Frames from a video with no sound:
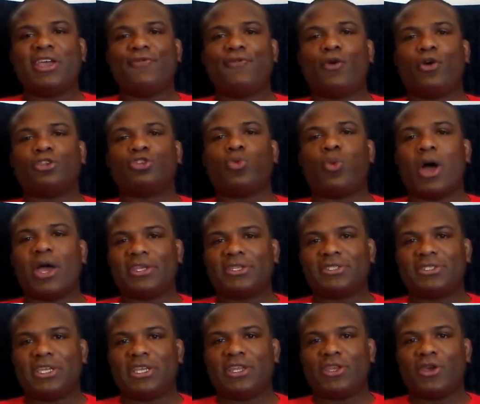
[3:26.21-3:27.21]
he fought
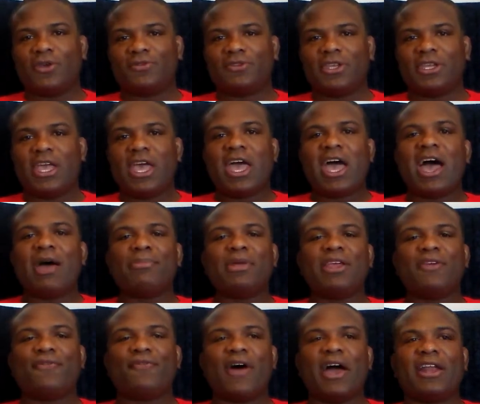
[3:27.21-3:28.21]
twice in the UFC. How
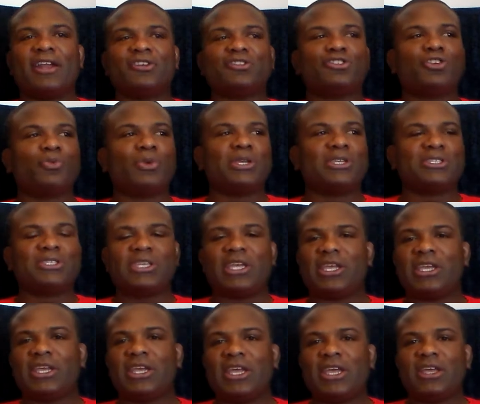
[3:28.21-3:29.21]
many fighters do we
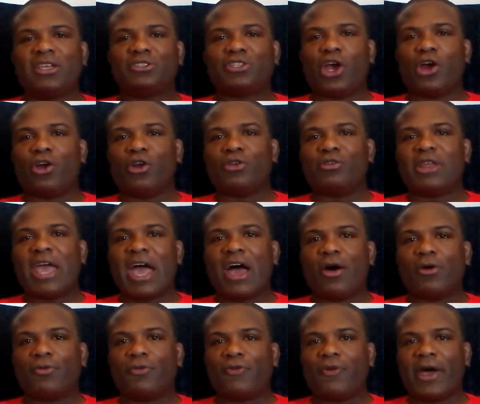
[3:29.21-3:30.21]
see turn
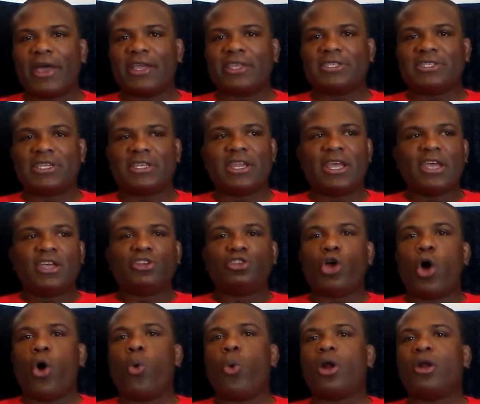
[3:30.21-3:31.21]
down fights and
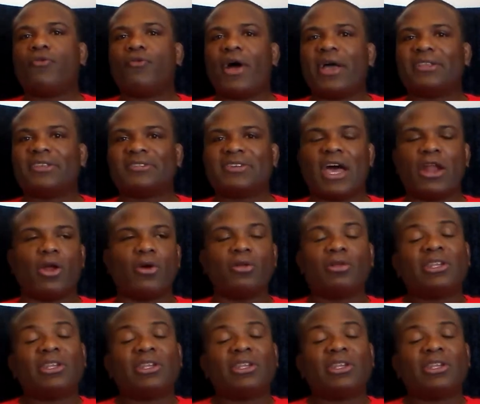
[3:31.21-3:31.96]
don't want to fight this guy?